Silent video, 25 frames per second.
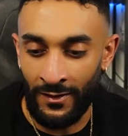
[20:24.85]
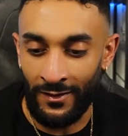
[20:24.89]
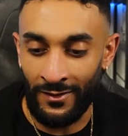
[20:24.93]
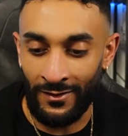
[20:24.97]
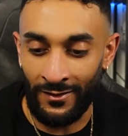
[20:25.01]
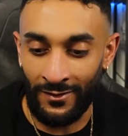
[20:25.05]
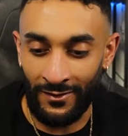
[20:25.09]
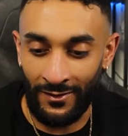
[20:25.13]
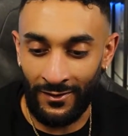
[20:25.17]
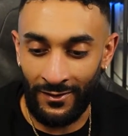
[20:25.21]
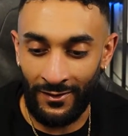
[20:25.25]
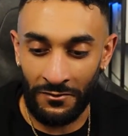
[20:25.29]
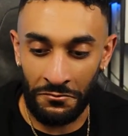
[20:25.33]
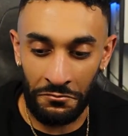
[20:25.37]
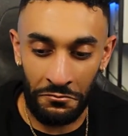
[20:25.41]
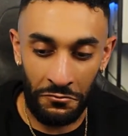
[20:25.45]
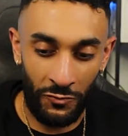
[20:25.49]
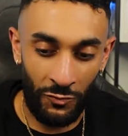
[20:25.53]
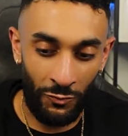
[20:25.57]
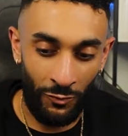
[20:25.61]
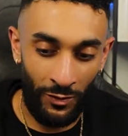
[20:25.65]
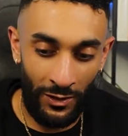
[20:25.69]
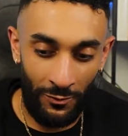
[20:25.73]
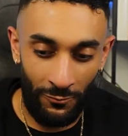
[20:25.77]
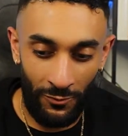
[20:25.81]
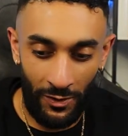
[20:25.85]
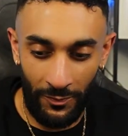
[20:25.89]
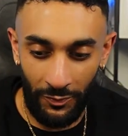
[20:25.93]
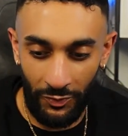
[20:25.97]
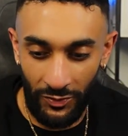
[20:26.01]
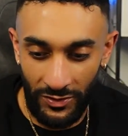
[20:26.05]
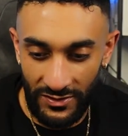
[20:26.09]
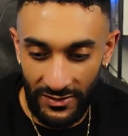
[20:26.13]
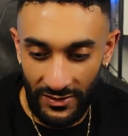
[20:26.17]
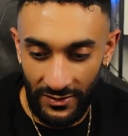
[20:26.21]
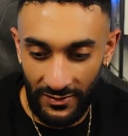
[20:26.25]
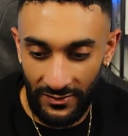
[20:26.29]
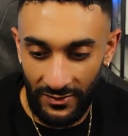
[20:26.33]
And again, great
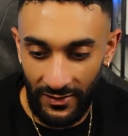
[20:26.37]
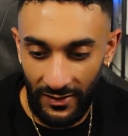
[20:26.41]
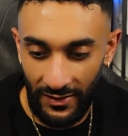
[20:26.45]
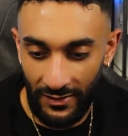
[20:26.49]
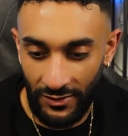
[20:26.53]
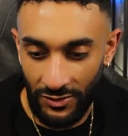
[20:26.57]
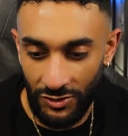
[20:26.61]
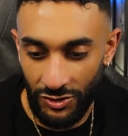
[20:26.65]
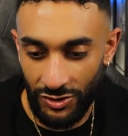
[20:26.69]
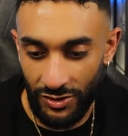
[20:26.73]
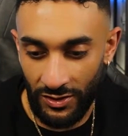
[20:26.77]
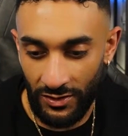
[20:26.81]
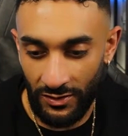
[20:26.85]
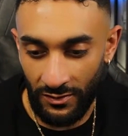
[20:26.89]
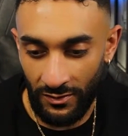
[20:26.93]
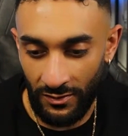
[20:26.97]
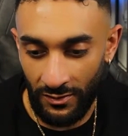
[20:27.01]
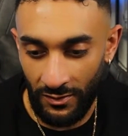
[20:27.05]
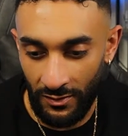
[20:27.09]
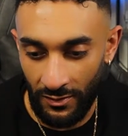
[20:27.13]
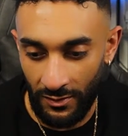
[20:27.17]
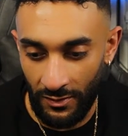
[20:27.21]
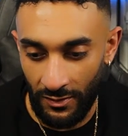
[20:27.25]
representation